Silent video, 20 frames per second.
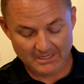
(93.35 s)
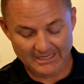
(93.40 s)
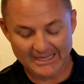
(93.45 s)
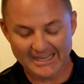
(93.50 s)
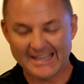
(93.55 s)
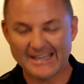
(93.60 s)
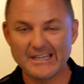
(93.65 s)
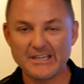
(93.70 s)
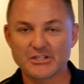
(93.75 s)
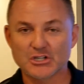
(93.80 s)

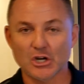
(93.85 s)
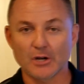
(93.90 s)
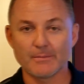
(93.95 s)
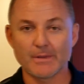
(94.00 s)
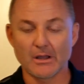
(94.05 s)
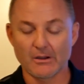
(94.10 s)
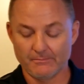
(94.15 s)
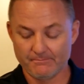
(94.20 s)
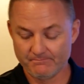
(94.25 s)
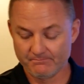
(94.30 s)
Any
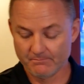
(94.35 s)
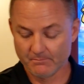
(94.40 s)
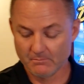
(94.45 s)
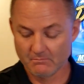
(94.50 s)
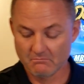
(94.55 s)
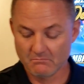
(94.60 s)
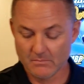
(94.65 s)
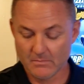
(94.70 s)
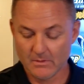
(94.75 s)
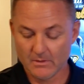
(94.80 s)
turbo,
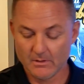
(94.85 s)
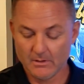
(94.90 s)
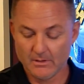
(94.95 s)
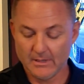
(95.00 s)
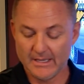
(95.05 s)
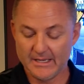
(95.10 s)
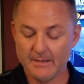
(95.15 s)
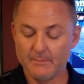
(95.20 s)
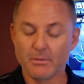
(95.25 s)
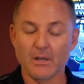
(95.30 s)

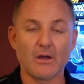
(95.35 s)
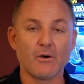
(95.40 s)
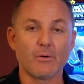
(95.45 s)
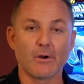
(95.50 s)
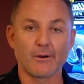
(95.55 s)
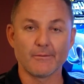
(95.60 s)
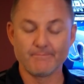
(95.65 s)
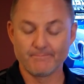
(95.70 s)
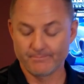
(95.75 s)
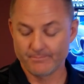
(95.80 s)
any
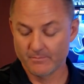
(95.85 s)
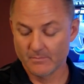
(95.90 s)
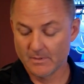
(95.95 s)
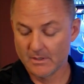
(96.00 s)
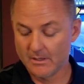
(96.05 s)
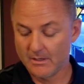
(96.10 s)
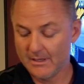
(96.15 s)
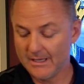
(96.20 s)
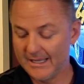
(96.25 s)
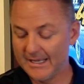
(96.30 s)
blower,
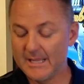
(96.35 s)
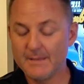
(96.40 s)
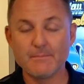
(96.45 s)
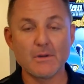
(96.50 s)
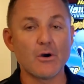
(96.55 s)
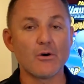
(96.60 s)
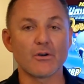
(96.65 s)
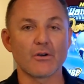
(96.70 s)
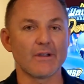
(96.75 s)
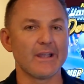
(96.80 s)
any
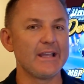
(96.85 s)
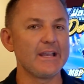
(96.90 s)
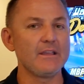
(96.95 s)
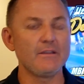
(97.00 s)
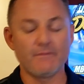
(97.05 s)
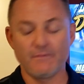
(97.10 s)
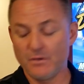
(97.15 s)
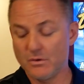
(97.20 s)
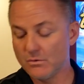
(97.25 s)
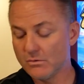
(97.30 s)
motor, any
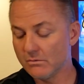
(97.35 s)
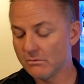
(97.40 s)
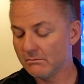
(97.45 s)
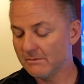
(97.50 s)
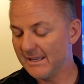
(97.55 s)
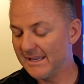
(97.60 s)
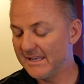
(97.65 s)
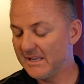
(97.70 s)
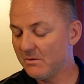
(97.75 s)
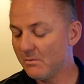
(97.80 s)
fuel,
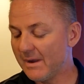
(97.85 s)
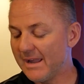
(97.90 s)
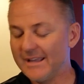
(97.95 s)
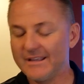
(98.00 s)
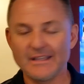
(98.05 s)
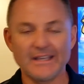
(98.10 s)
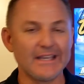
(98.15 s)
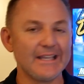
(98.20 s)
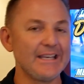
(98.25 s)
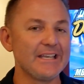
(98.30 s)
any
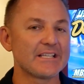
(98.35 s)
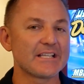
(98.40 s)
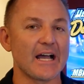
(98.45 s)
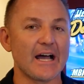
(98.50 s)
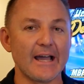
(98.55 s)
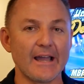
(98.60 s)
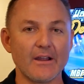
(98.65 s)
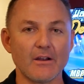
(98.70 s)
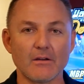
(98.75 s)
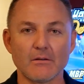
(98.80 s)
weight, any
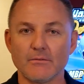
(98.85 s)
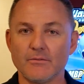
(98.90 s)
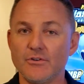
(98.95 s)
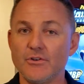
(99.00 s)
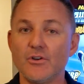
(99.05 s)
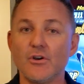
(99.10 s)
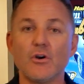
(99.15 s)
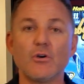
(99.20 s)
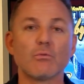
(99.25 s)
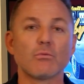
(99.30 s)
tire,
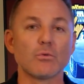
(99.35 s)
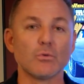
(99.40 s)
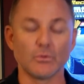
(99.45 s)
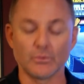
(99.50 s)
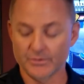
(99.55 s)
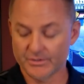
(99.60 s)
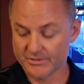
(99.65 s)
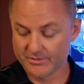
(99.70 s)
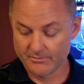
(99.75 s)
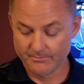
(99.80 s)
no
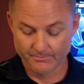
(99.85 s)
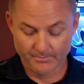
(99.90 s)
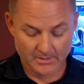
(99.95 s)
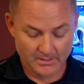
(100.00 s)
rules.